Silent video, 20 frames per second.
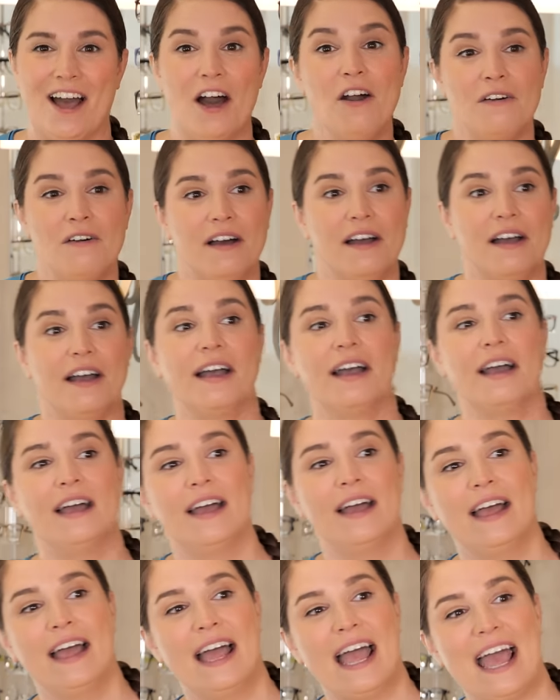Oh,
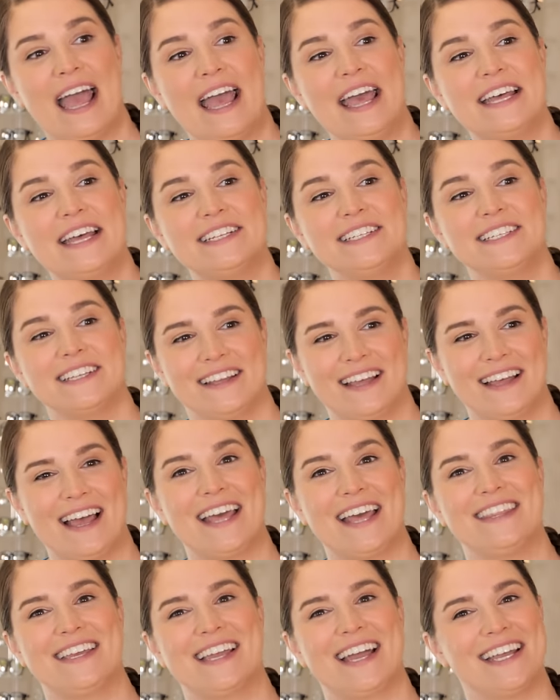and
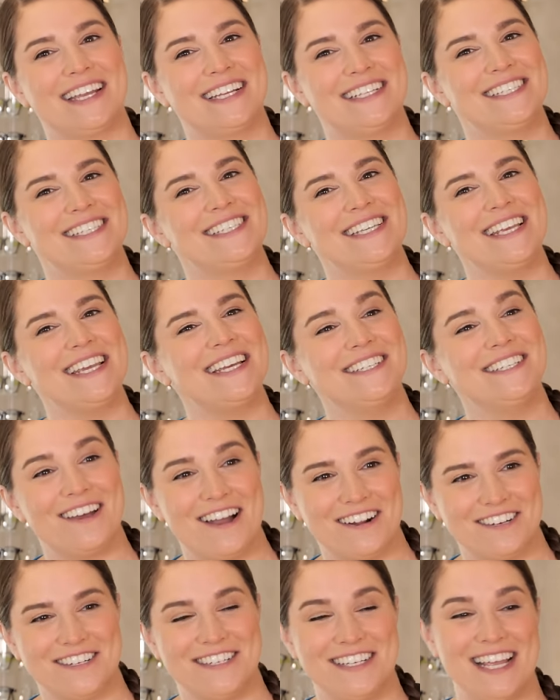I think I can see
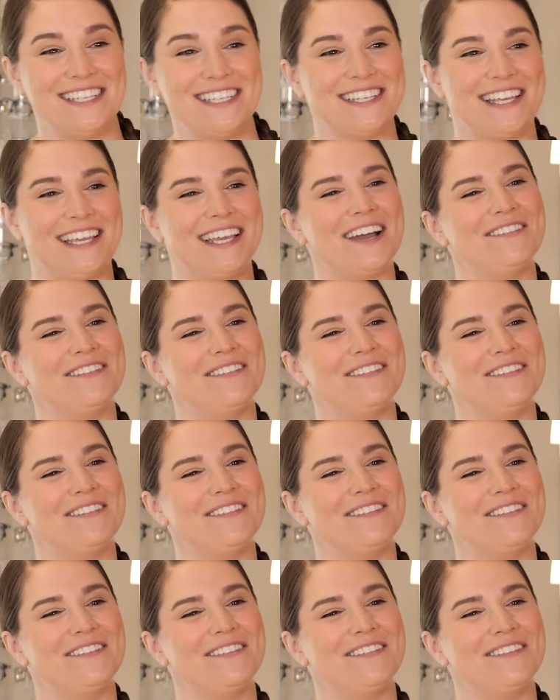Doctor Teske